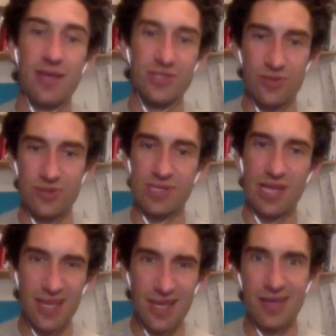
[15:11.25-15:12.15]
And so there's
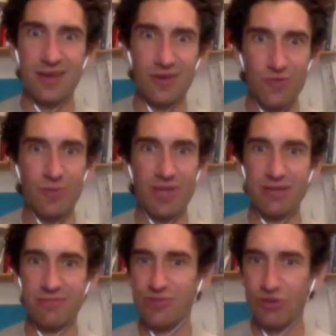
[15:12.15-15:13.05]
like a, from a
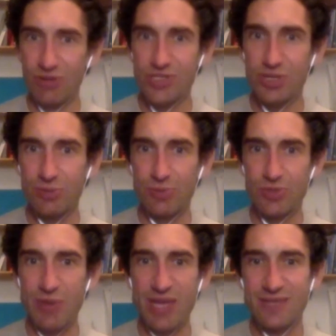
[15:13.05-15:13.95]
neurological
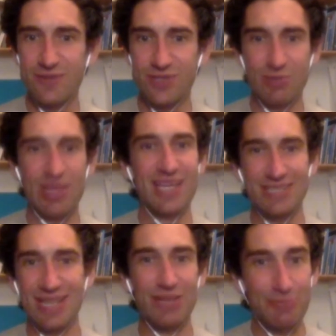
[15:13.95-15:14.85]
perspective, there's like
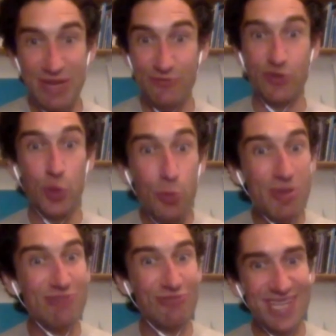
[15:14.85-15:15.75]
a bit of a
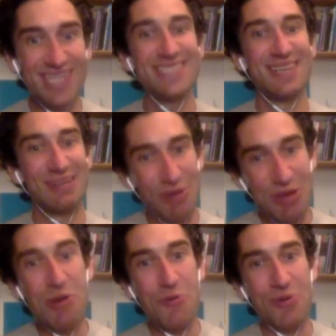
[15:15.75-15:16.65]
dopamine release that
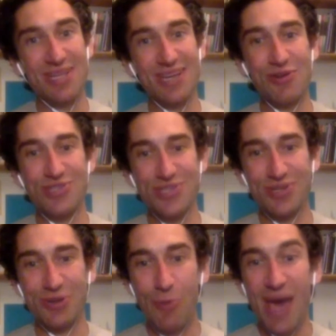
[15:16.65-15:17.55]
will encourage you
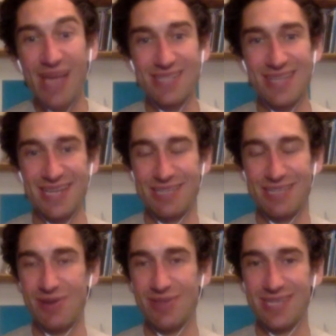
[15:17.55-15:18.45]
to go back to that
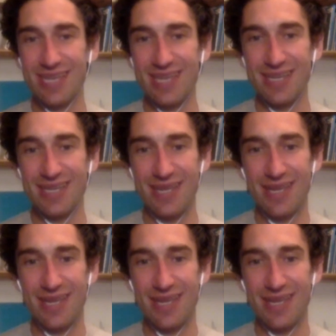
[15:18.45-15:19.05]
experience again.